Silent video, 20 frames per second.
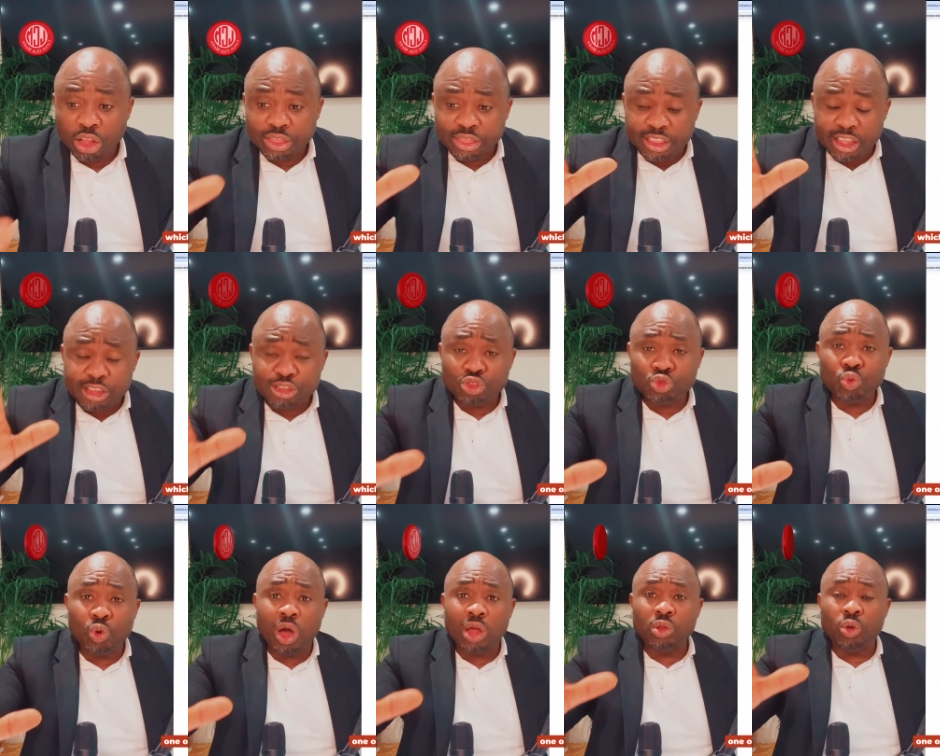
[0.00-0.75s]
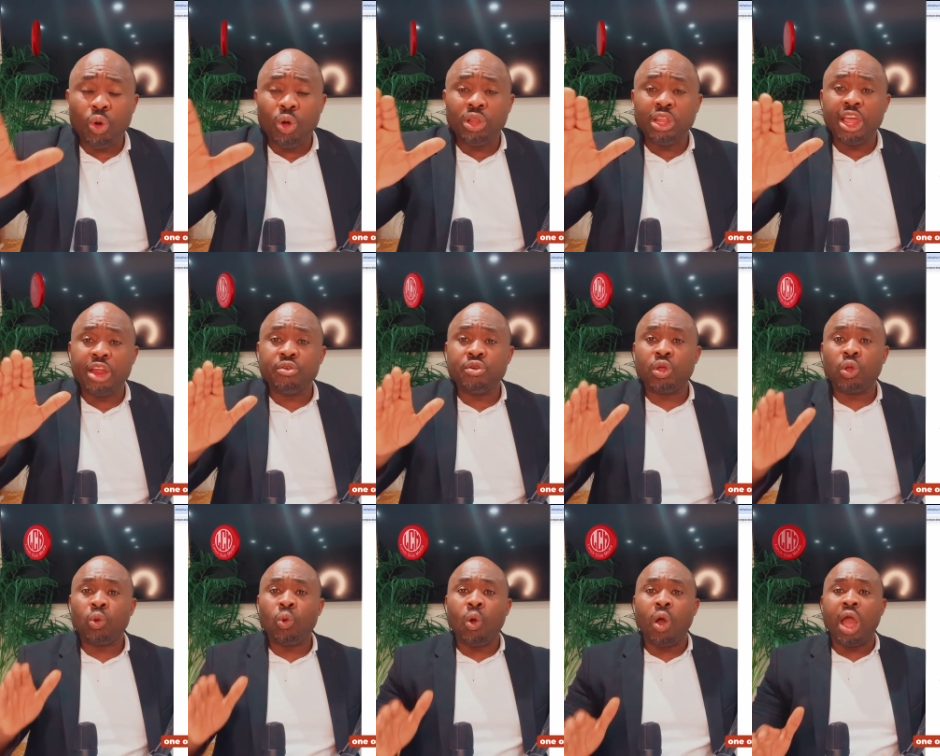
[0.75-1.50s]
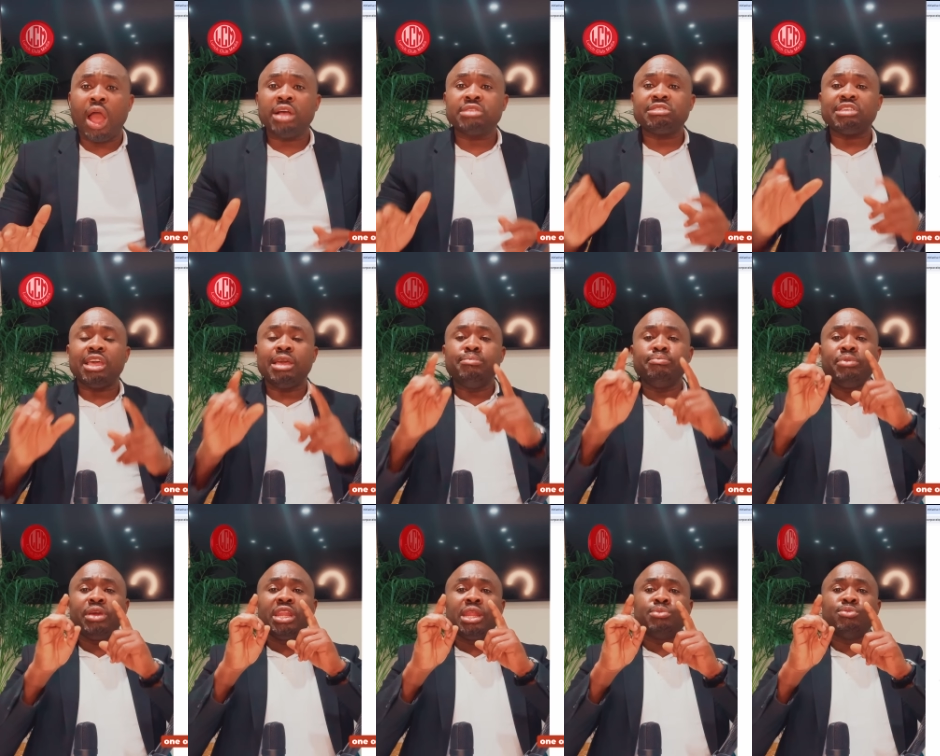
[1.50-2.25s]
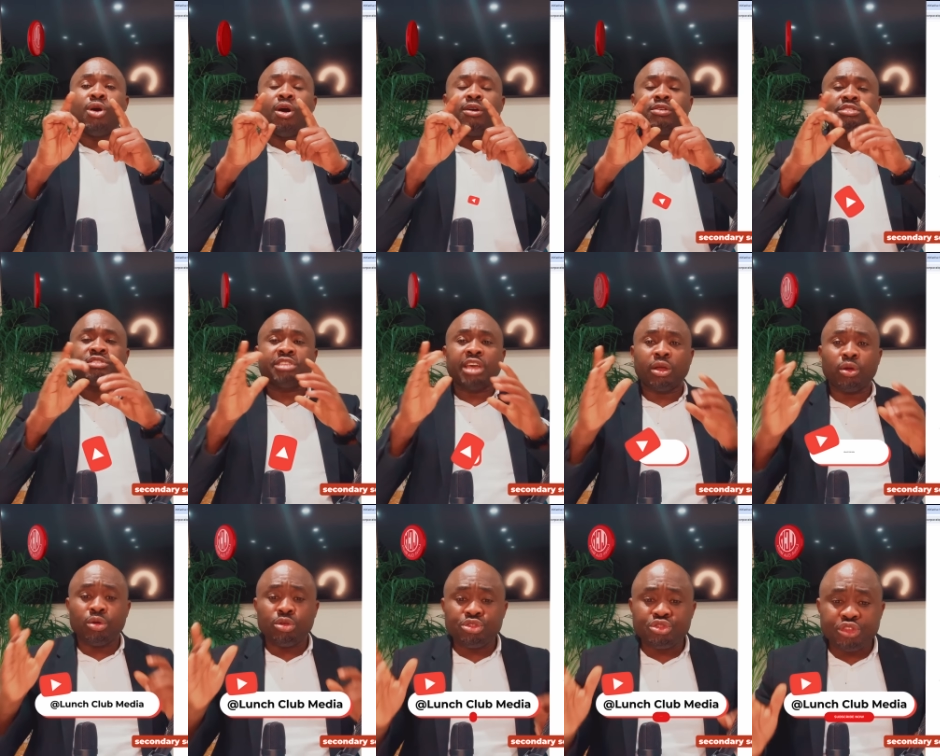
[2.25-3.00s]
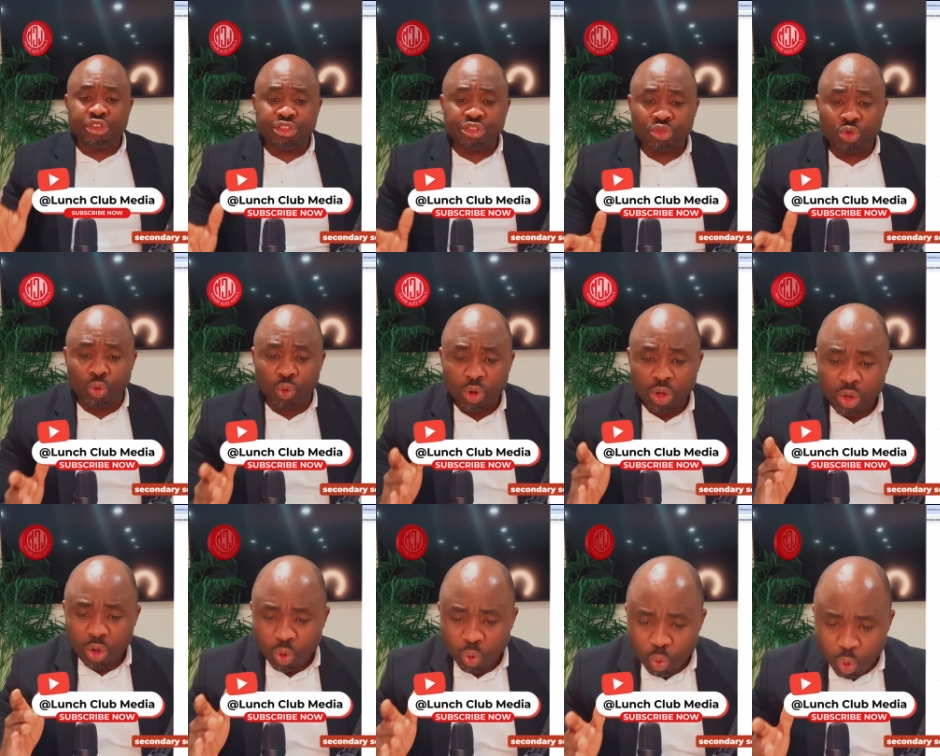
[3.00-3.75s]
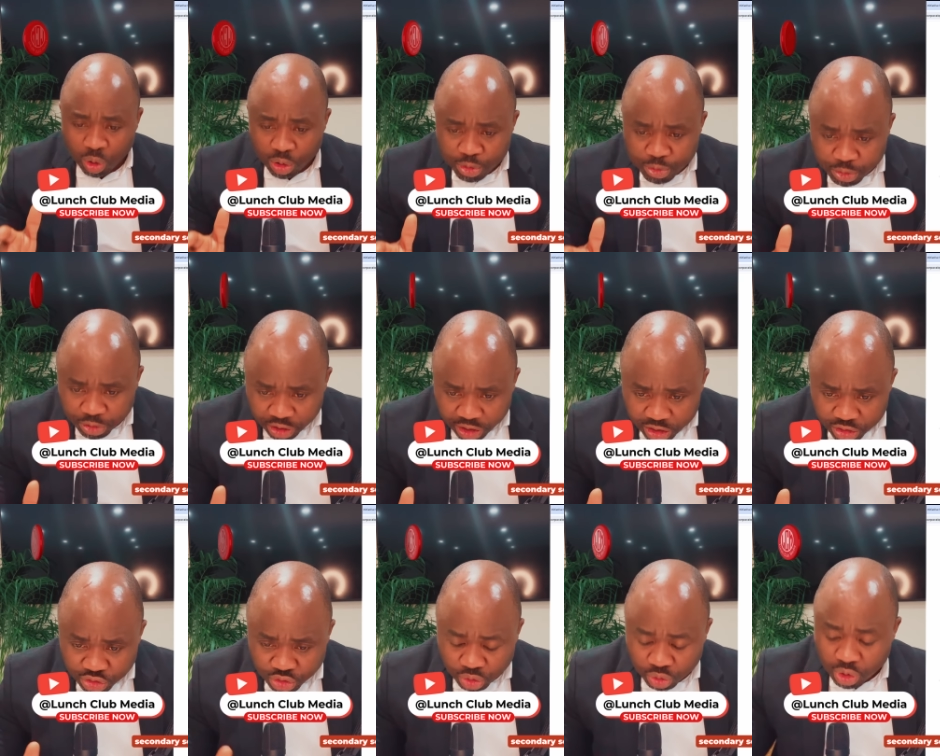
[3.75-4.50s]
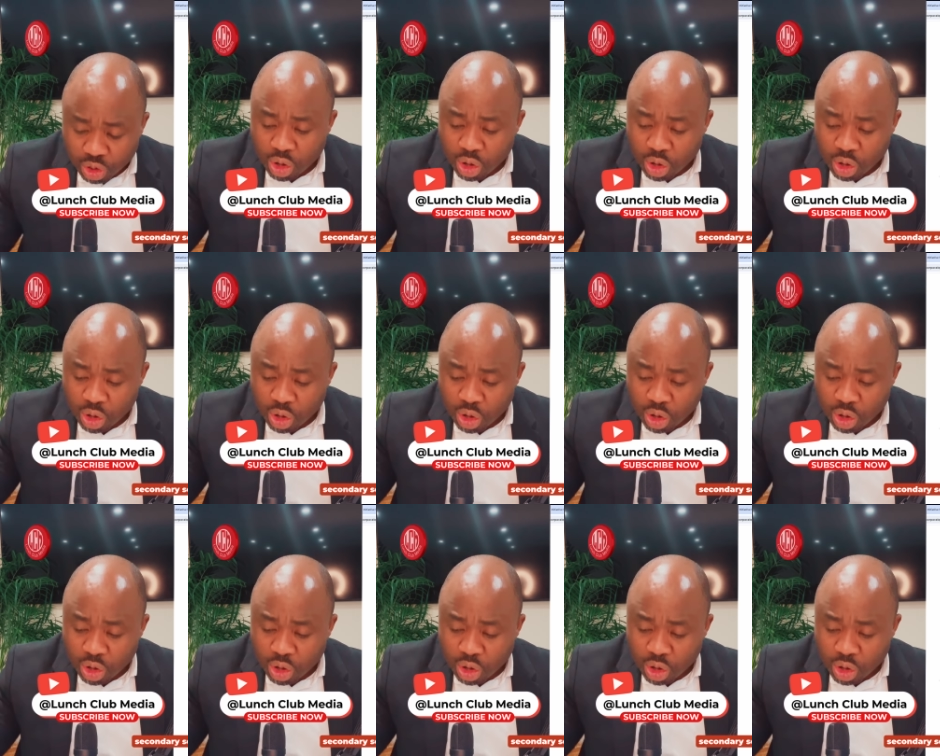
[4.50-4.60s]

This one only requires a minimum of secondary school qualification.